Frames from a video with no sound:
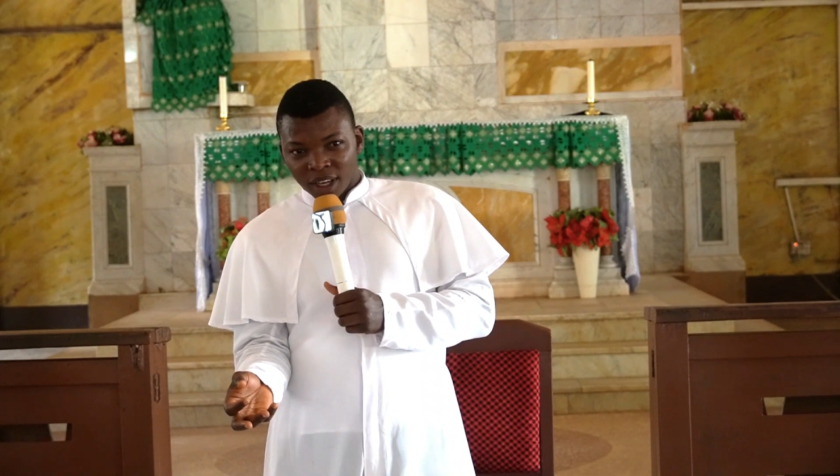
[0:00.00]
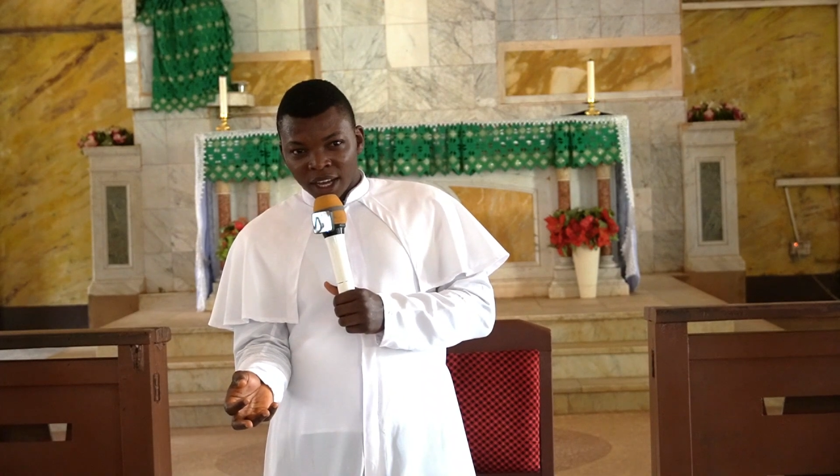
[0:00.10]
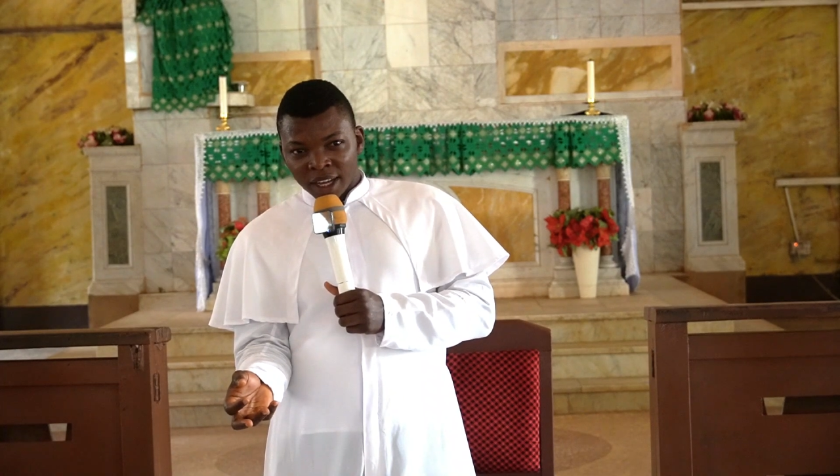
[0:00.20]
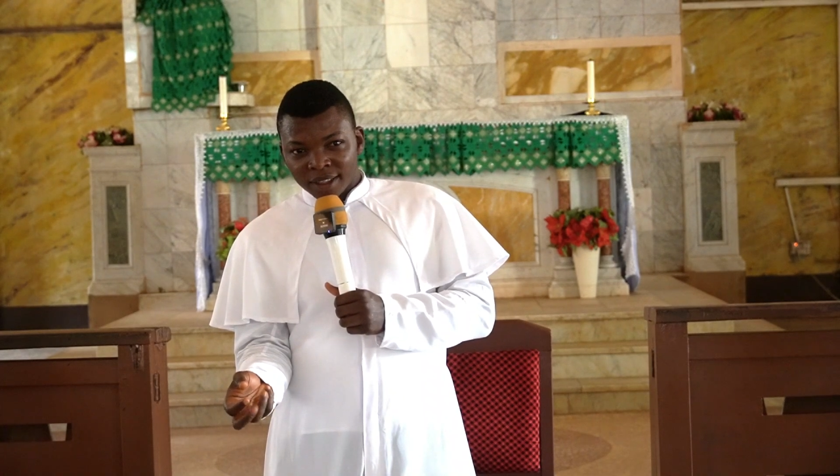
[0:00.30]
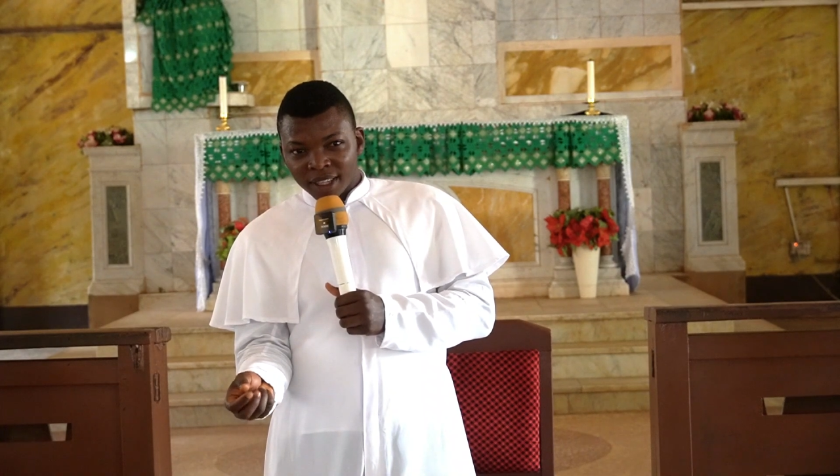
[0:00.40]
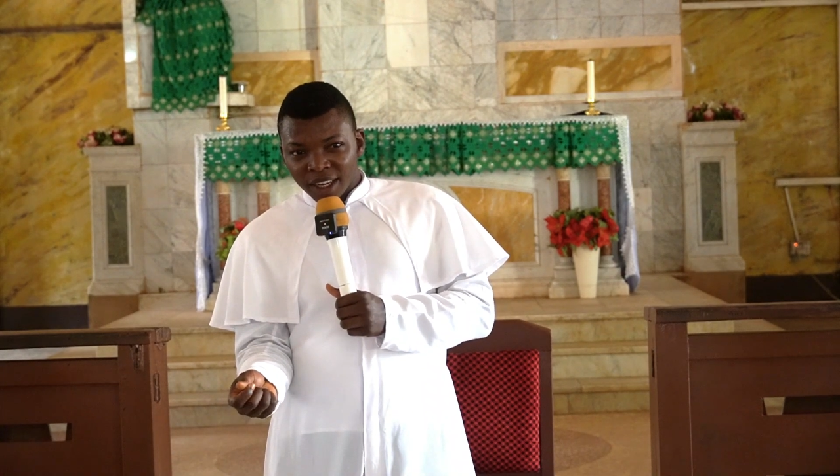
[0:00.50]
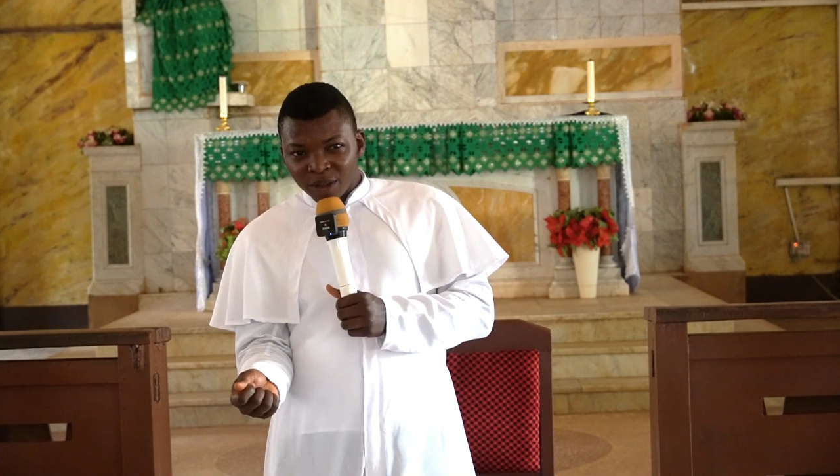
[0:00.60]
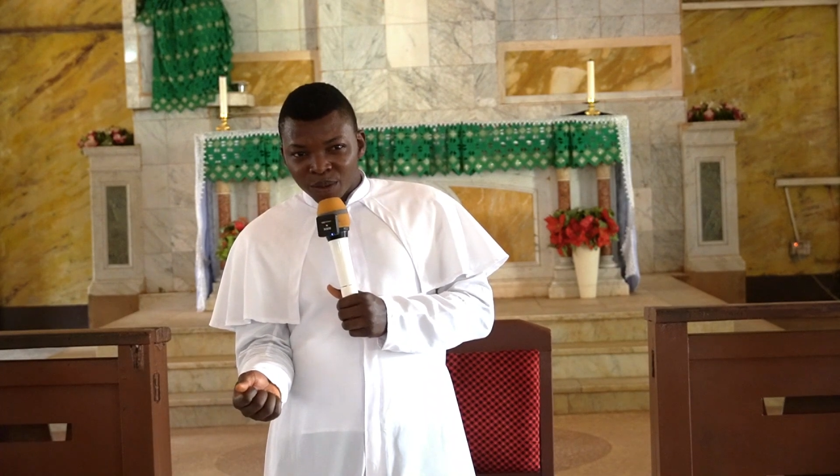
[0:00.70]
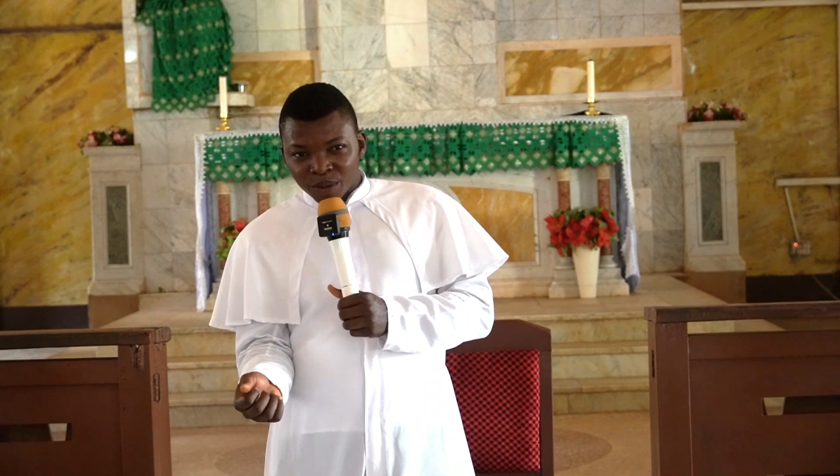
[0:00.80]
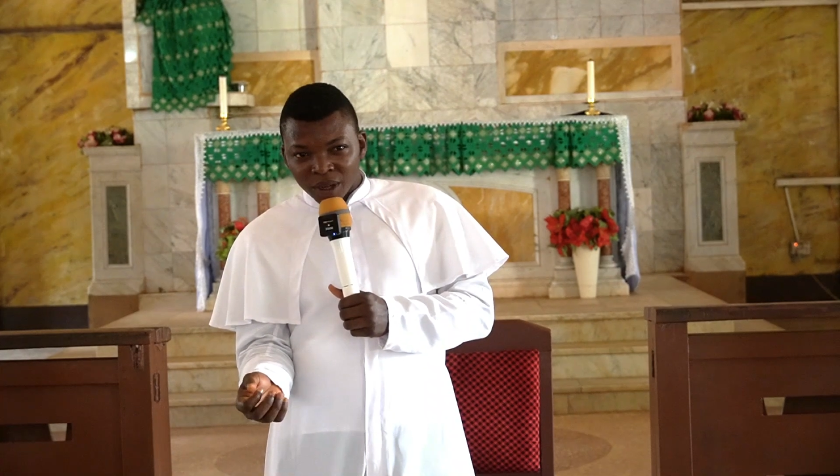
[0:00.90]
and tell
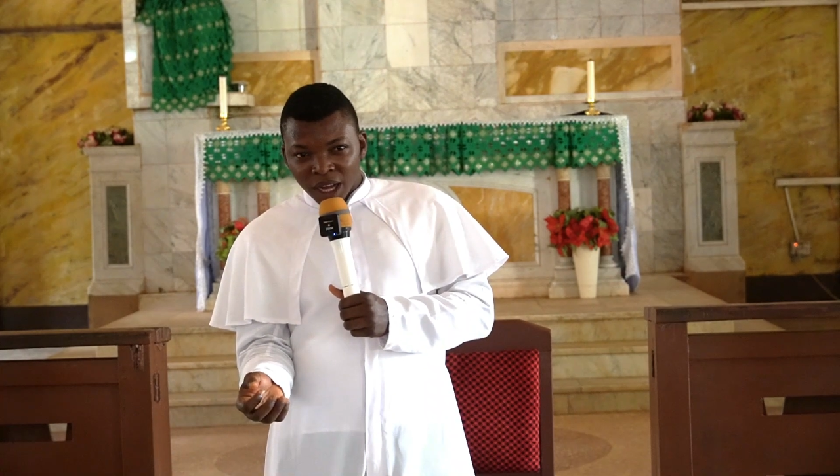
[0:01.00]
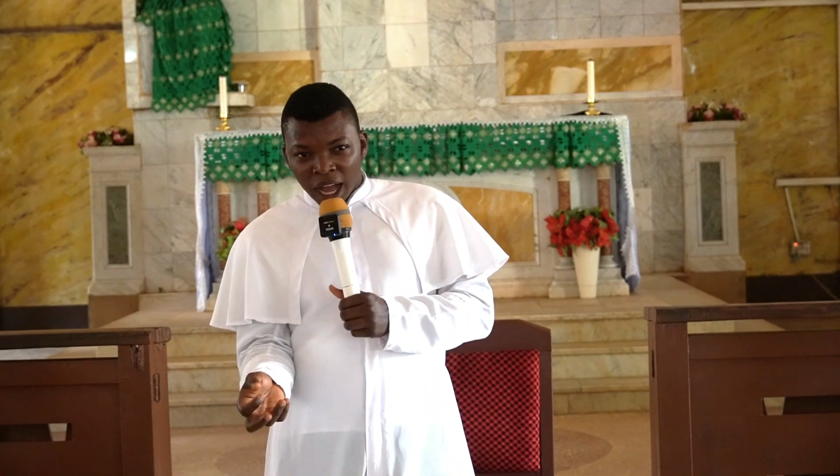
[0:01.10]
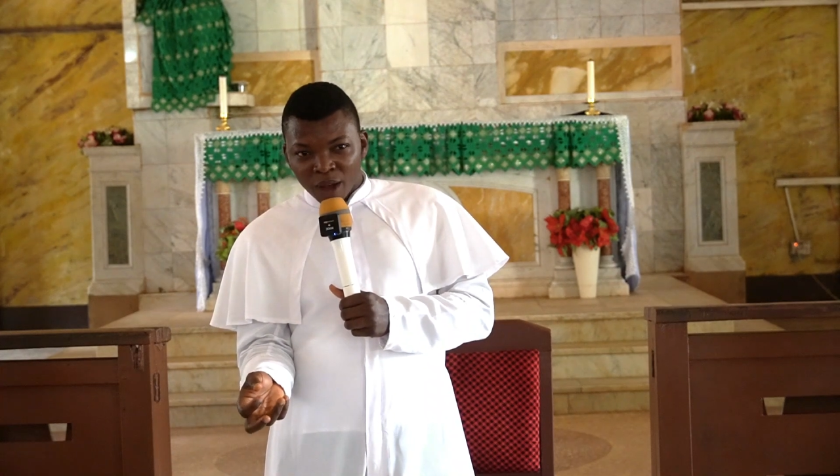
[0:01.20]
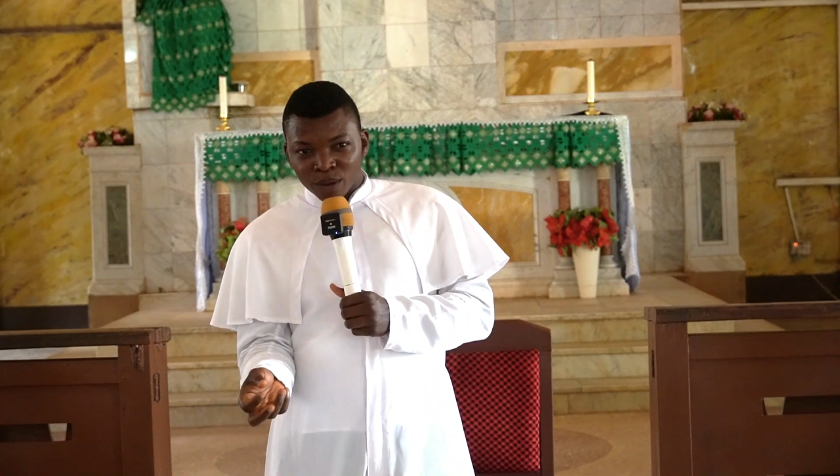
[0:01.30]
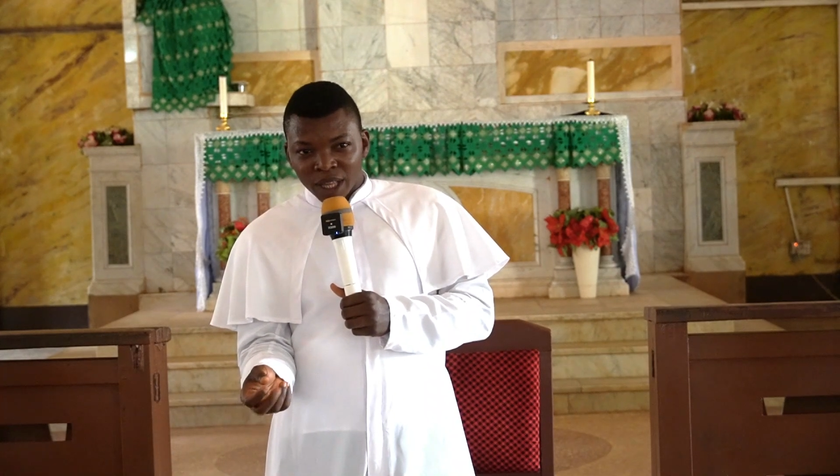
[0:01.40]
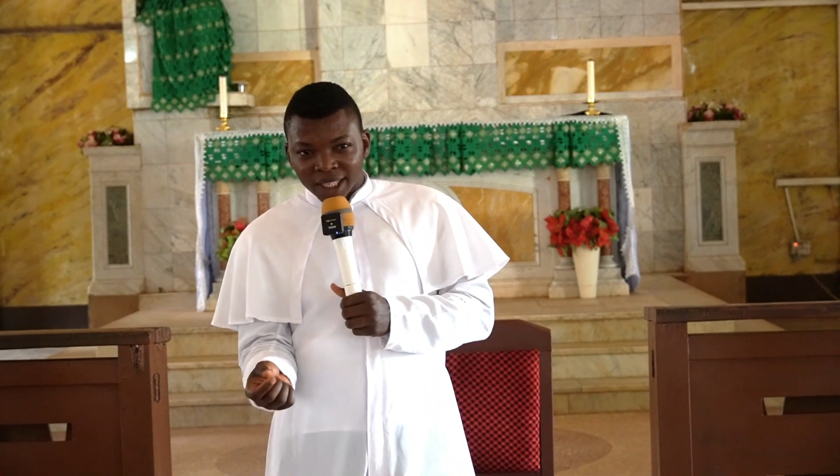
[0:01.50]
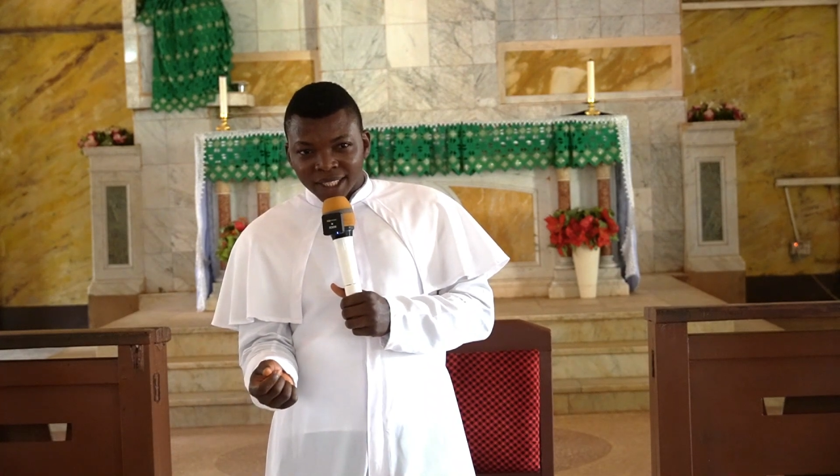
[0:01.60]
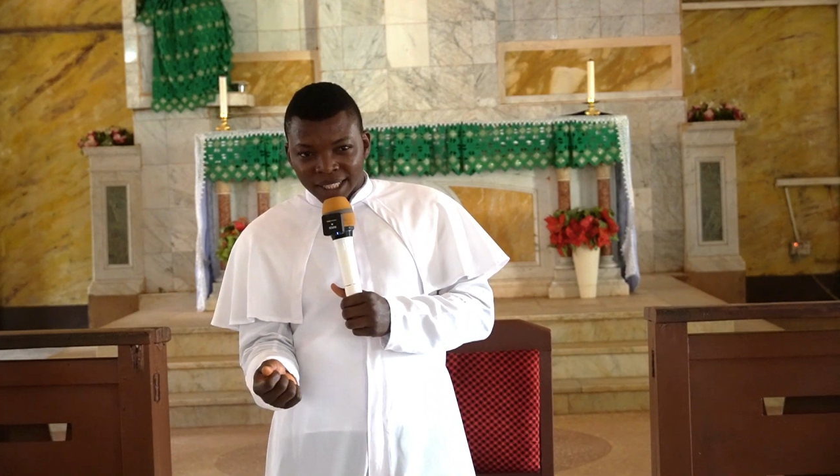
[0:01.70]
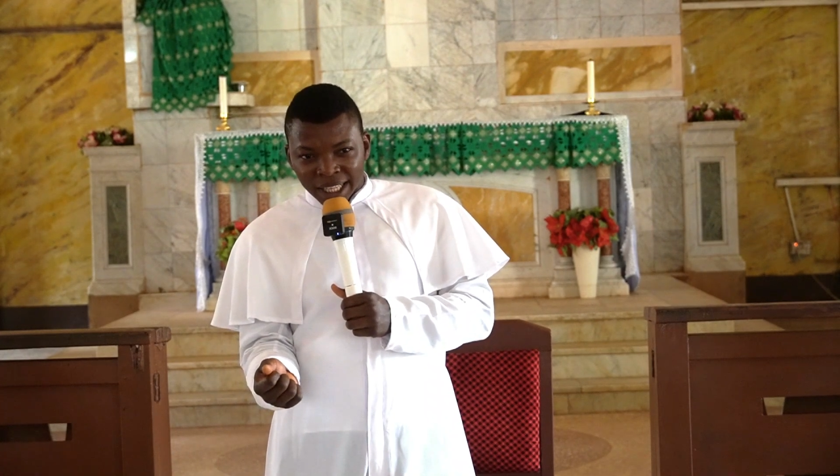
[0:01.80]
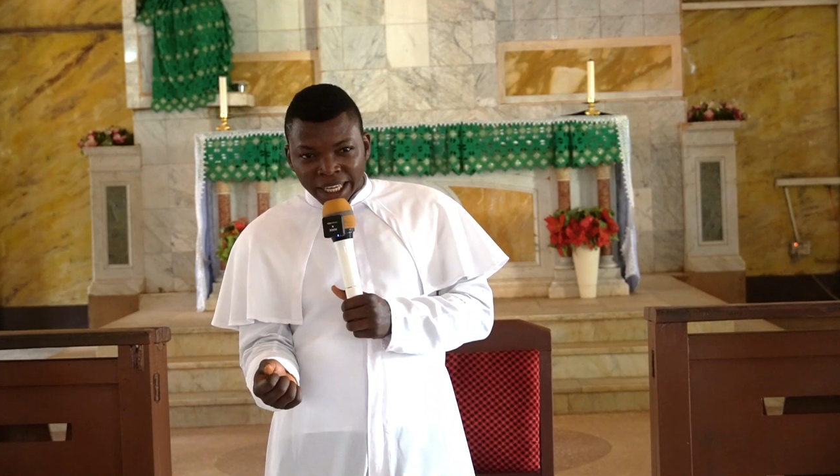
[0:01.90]
you how that
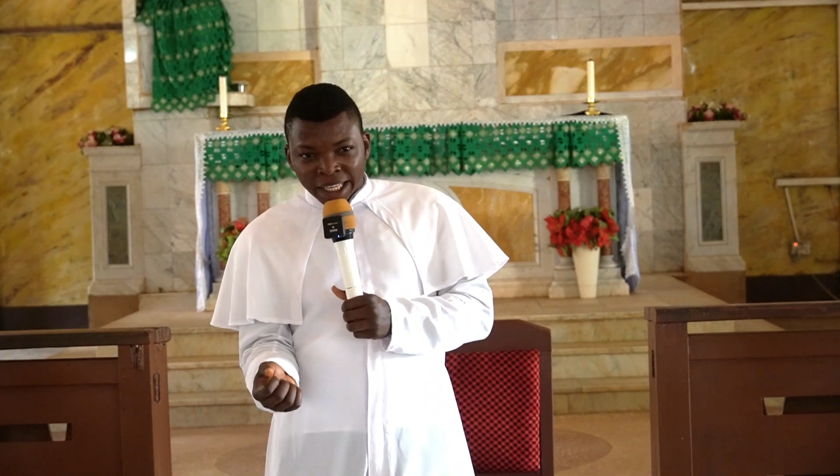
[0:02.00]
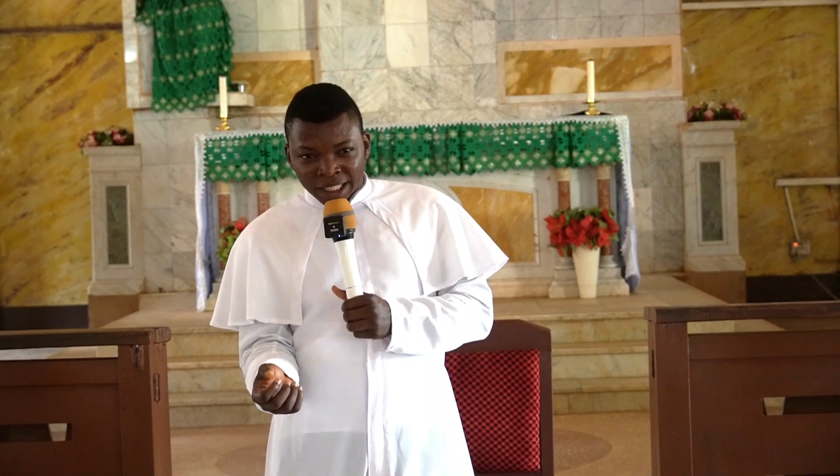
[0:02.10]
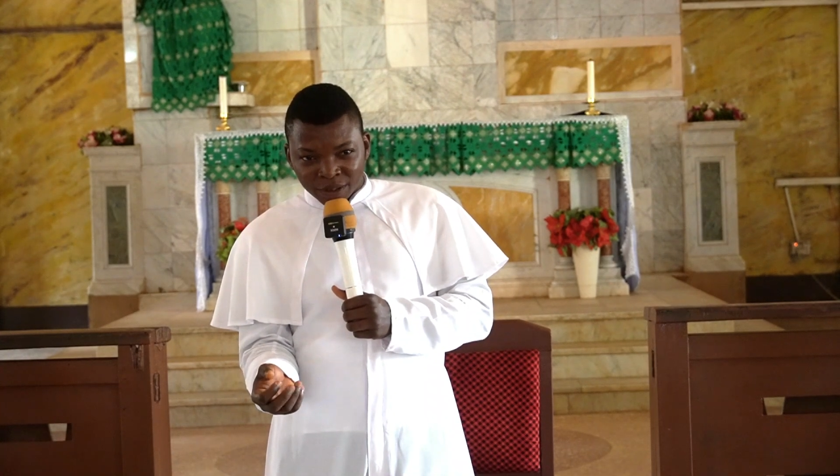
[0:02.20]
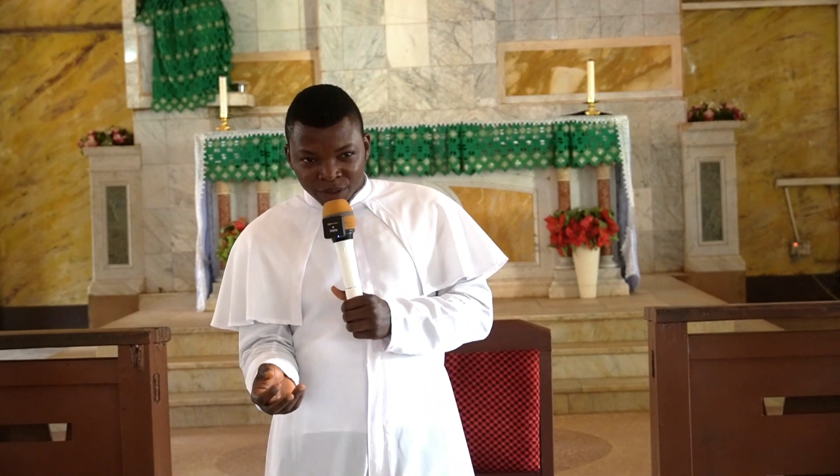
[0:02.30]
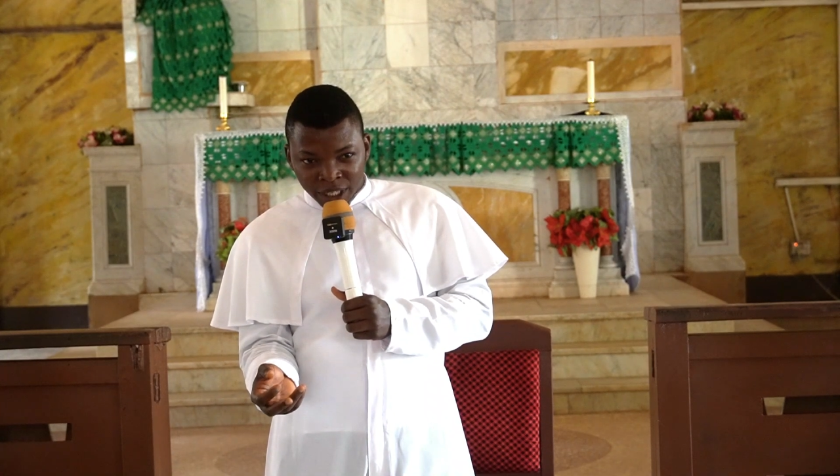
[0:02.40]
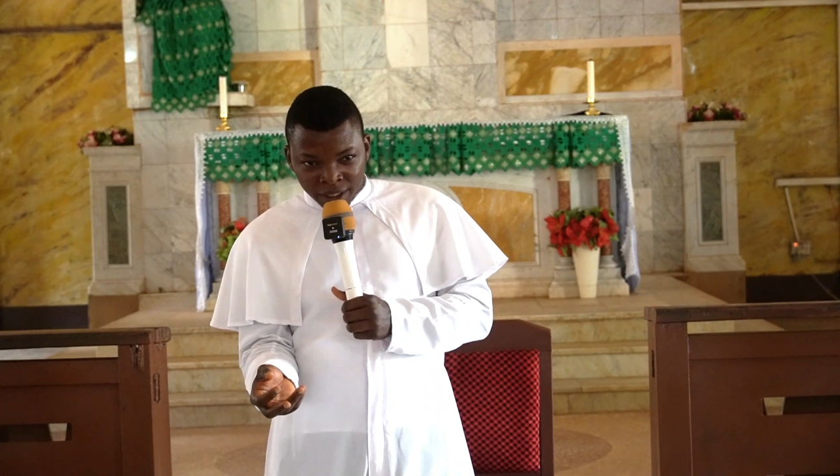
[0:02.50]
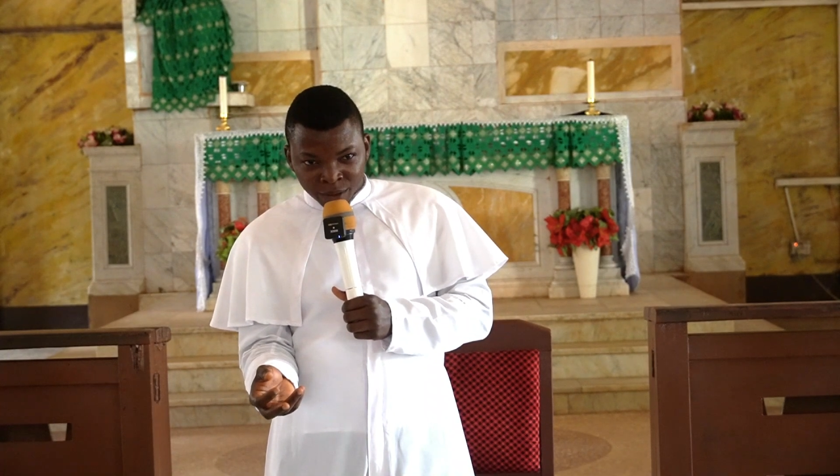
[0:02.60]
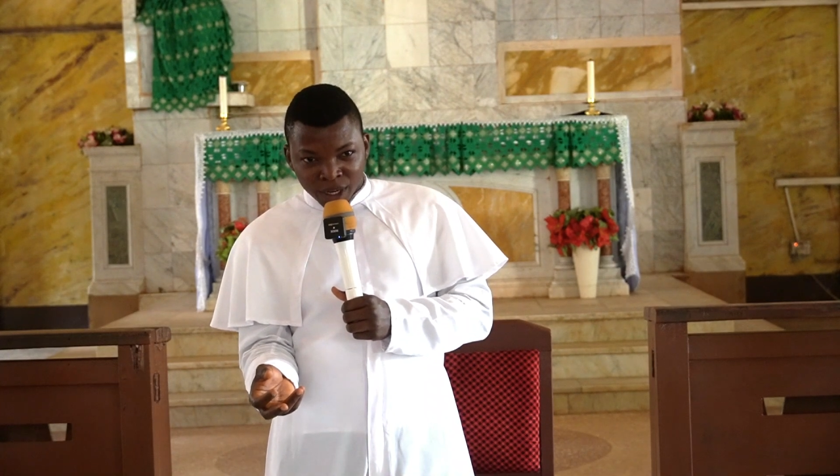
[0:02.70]
snake is feeling,